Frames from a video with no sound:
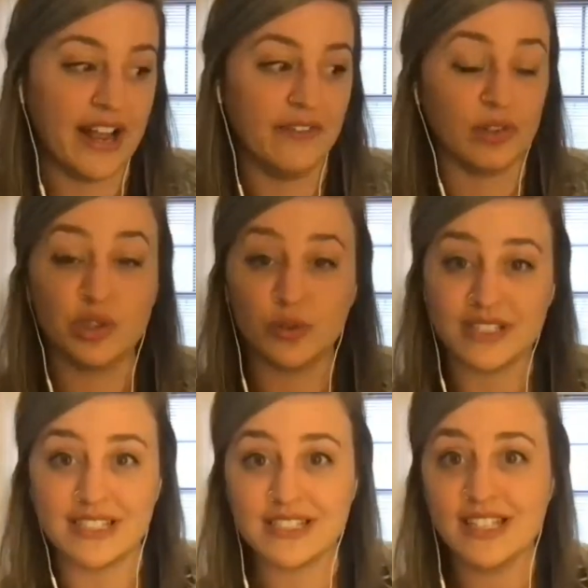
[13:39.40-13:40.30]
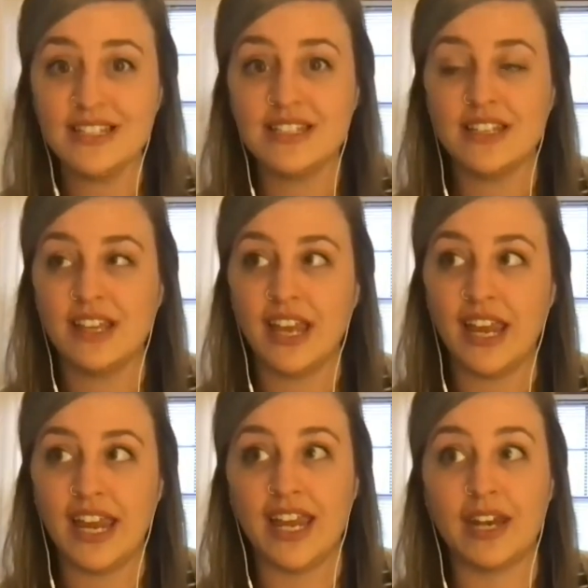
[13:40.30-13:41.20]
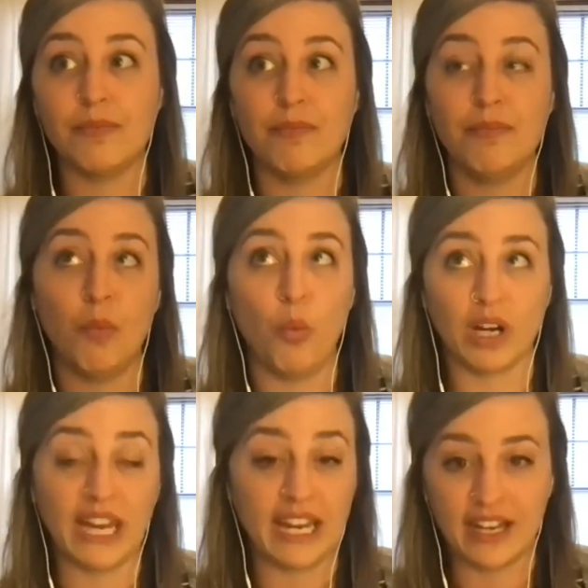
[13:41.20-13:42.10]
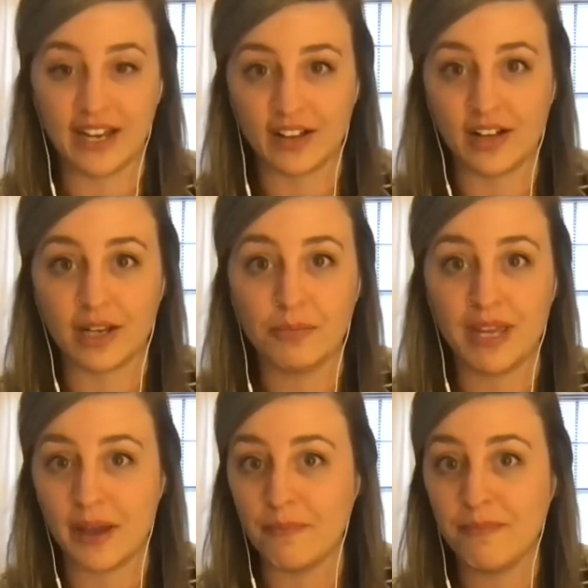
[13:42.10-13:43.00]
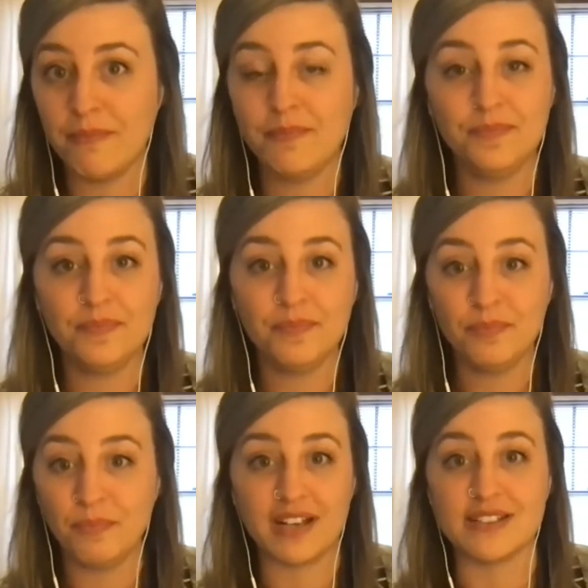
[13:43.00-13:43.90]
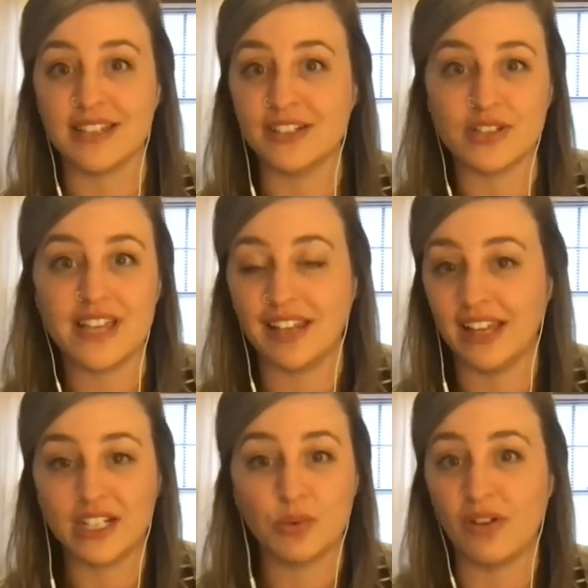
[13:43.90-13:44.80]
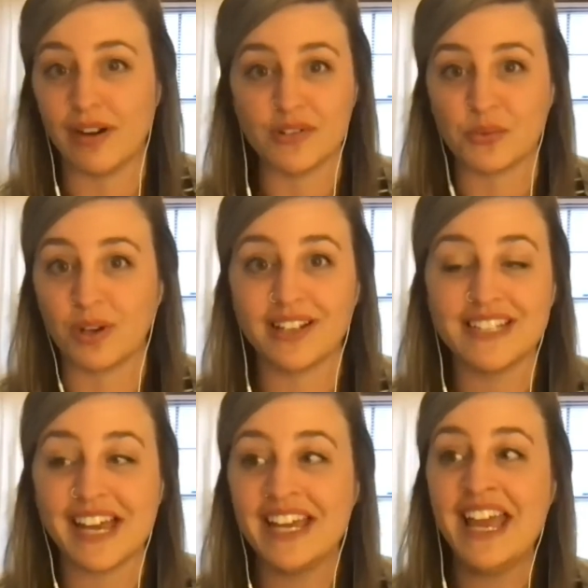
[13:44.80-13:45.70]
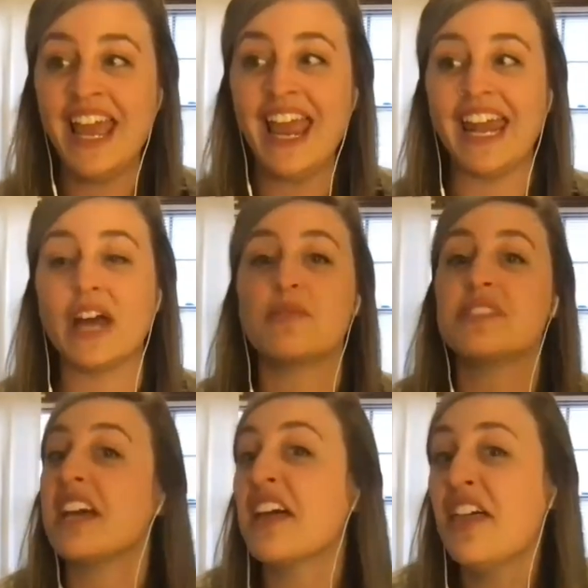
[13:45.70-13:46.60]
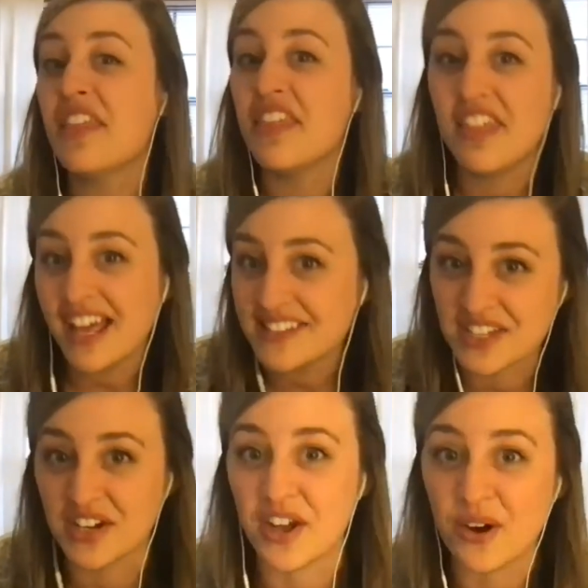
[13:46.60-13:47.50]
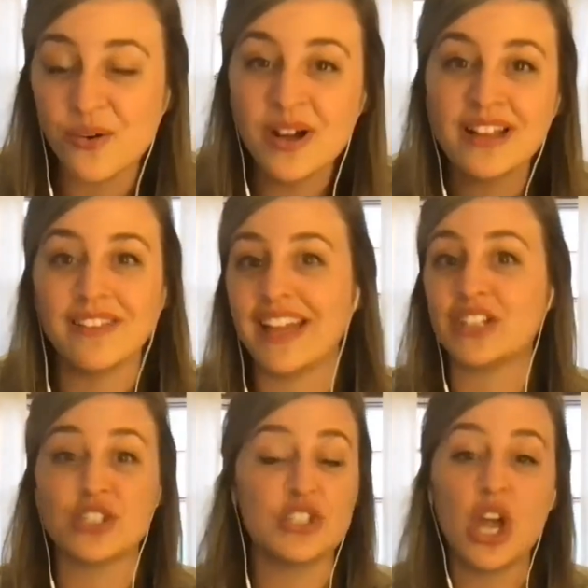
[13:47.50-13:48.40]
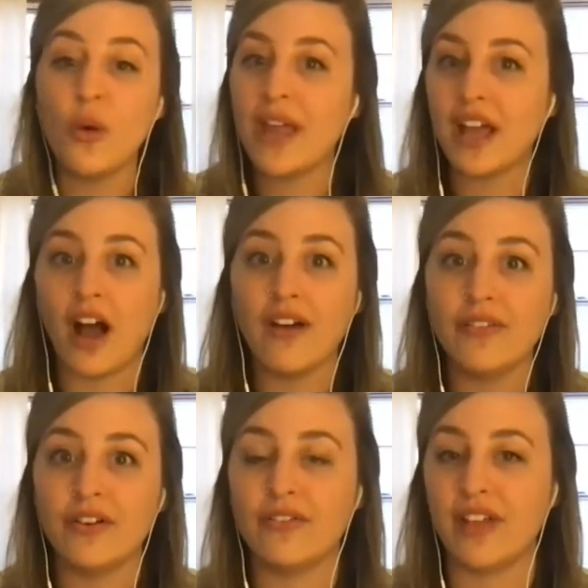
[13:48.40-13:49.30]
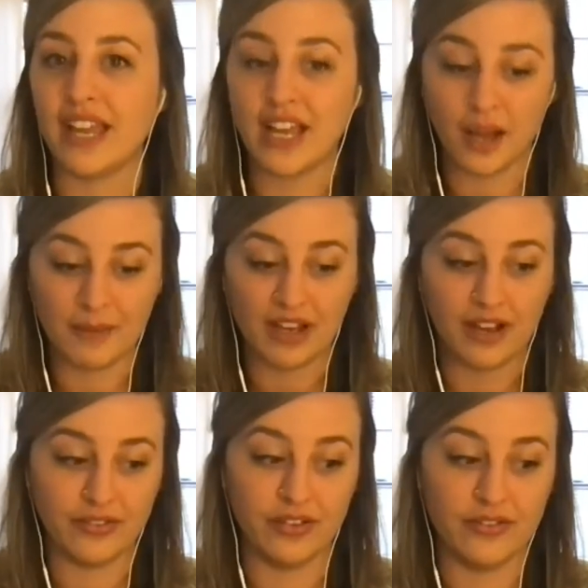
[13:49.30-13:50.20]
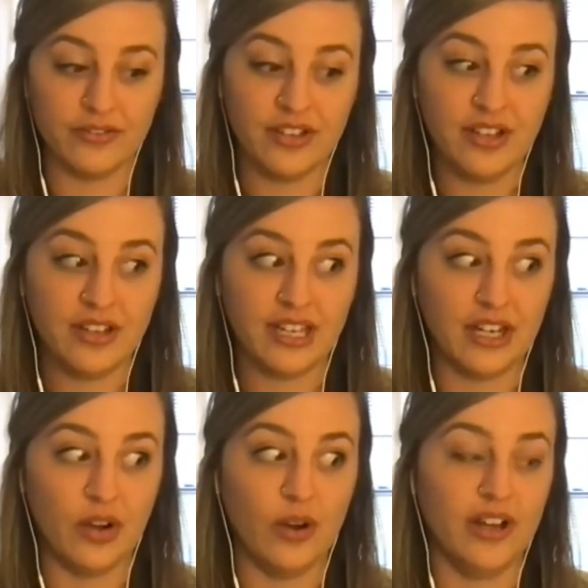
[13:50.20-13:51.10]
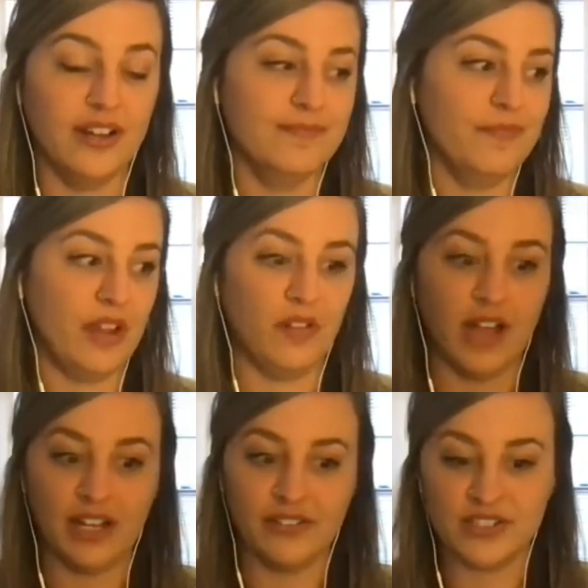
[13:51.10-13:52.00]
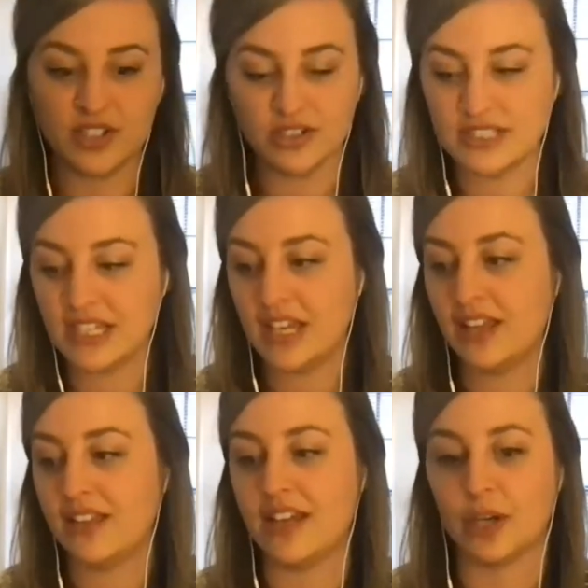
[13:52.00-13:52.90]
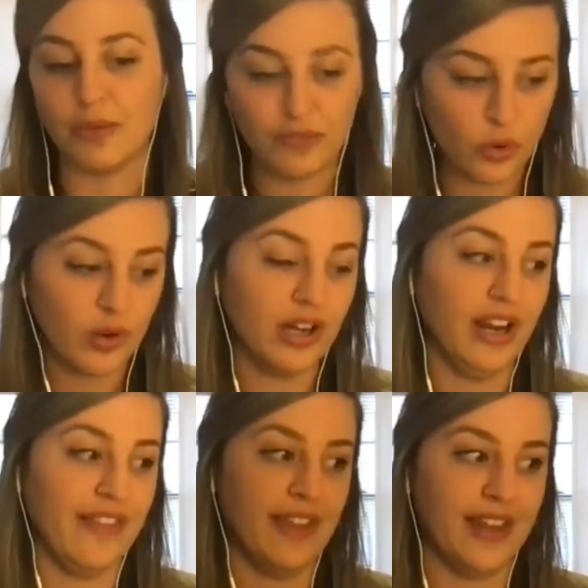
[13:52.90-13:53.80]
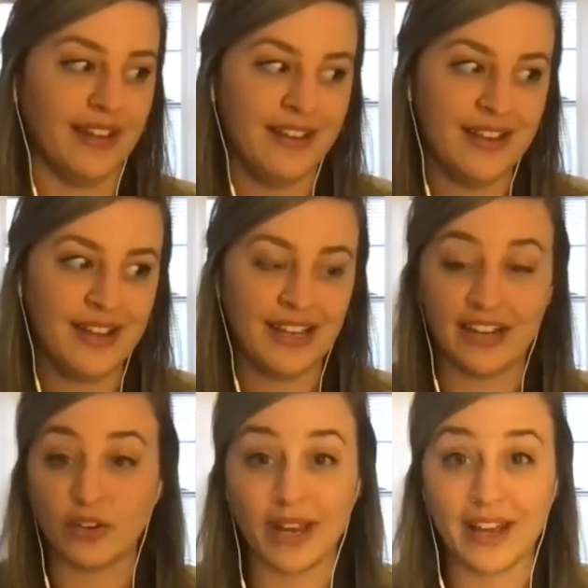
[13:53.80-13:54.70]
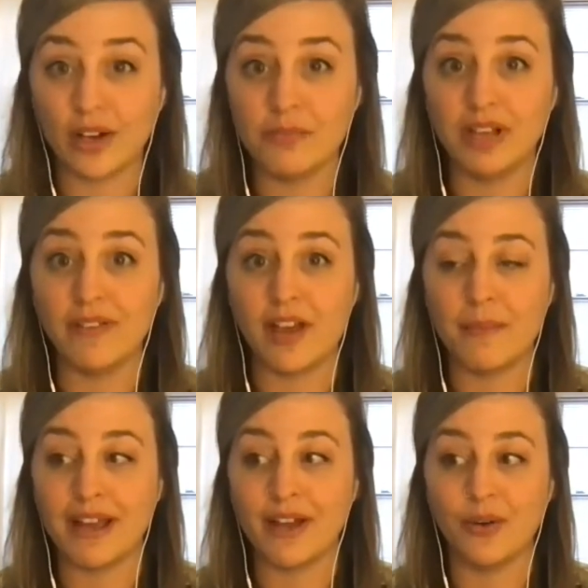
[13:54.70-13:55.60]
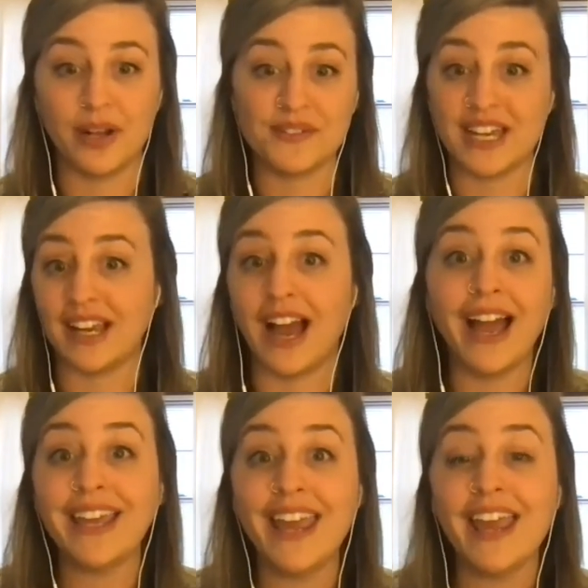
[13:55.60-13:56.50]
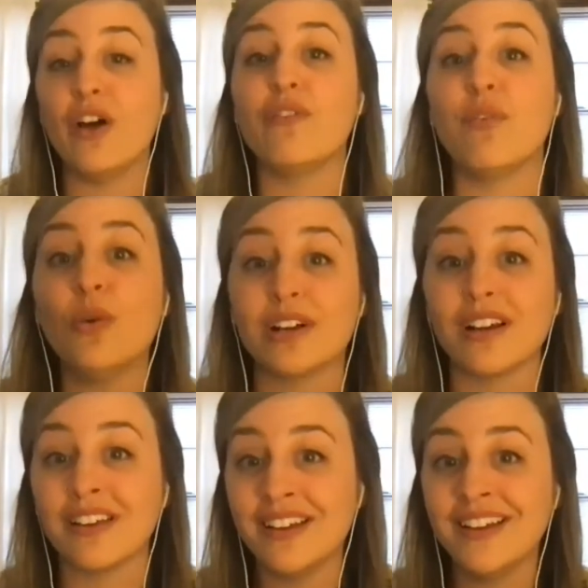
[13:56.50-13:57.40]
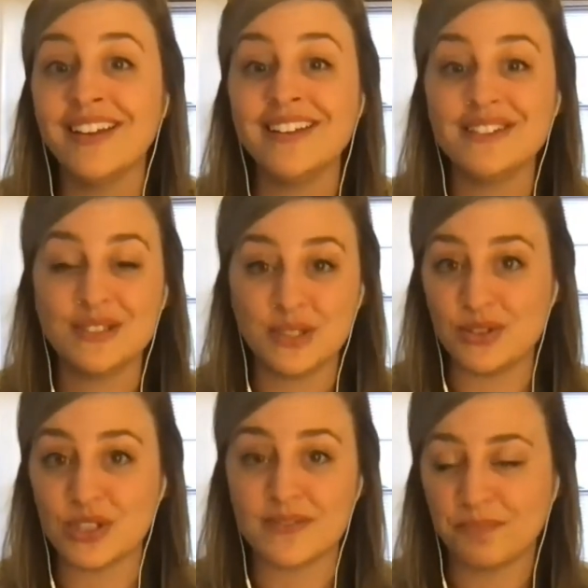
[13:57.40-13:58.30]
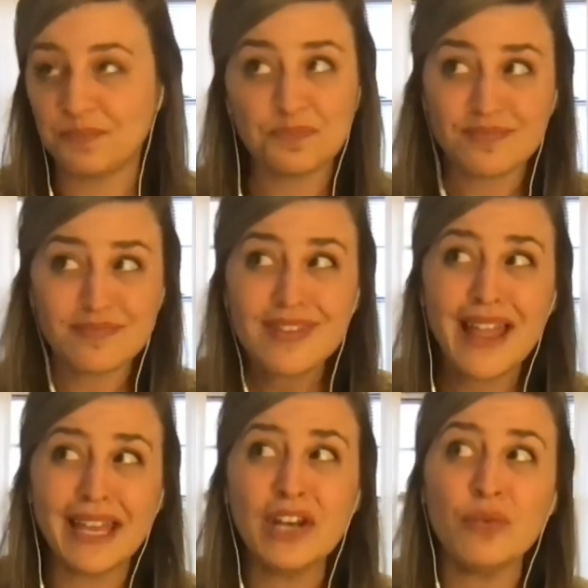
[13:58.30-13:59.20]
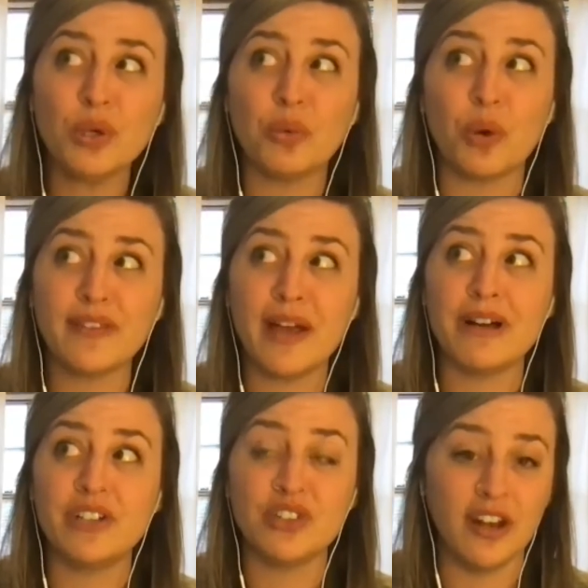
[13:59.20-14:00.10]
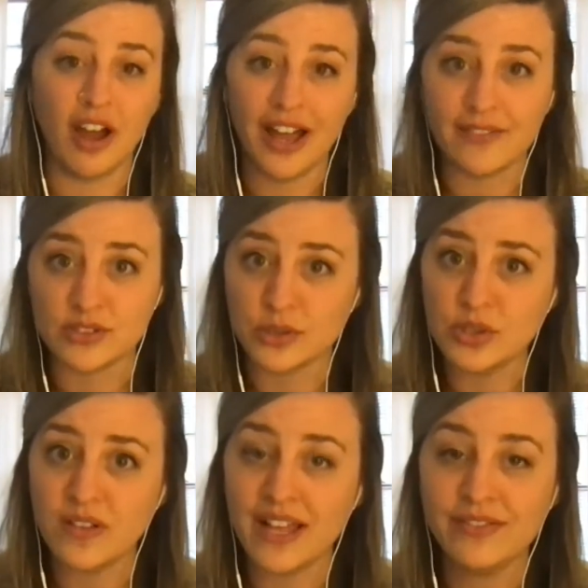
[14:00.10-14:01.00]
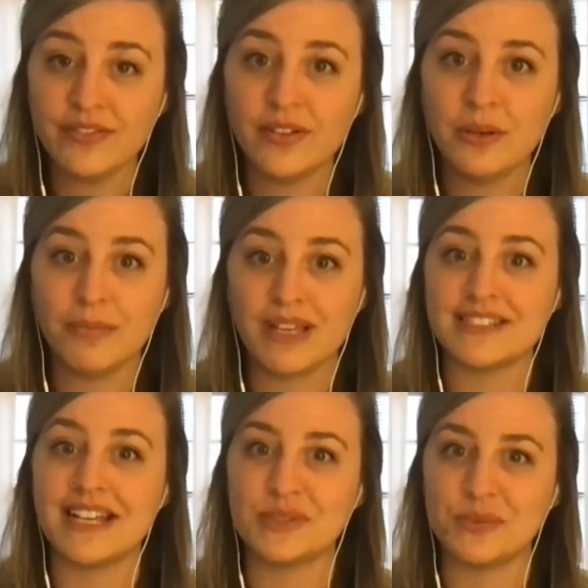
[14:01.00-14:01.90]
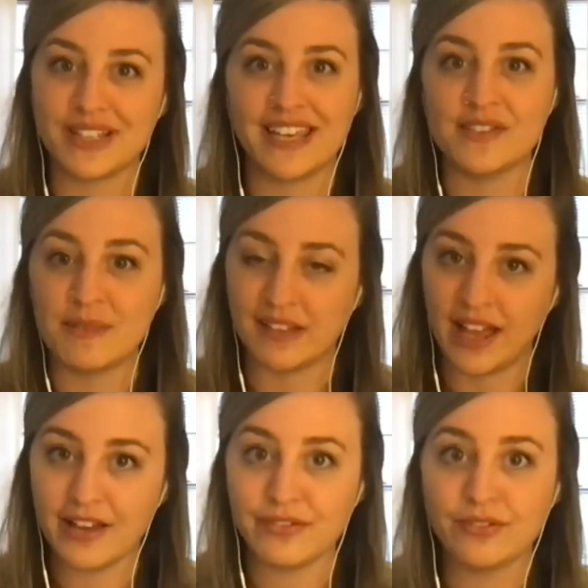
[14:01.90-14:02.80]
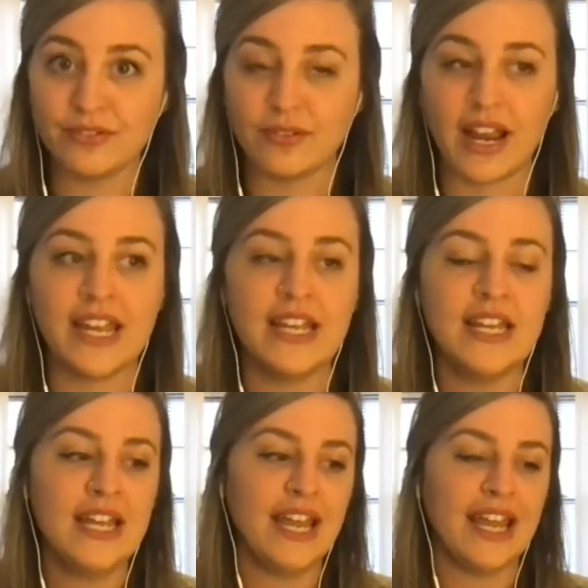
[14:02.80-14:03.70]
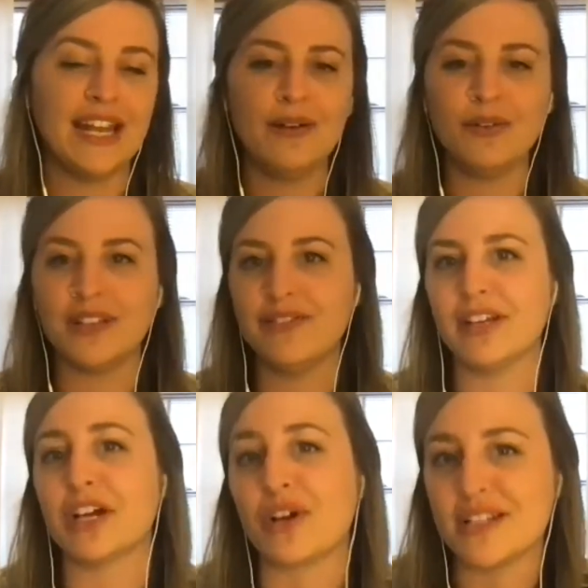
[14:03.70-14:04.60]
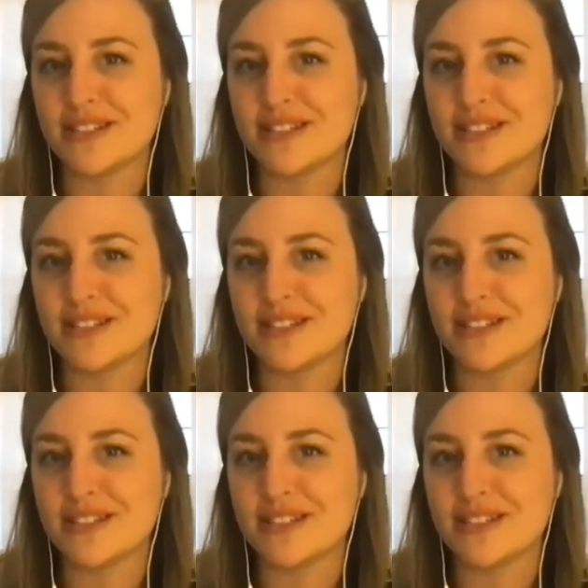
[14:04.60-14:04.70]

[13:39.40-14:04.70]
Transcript: virtual assistants and working at nine o'clock PM because they right. just had like 12 hours work a day. And I was like, that's a no. Like just knowing off of like coming off of, you know, a, a lot of uncertainty the year before and then kind of going out completely on my own, I was like, I can't afford to just I can't afford to work that much and not have a social life because that's what gives me life, right? And I don't live like a crazy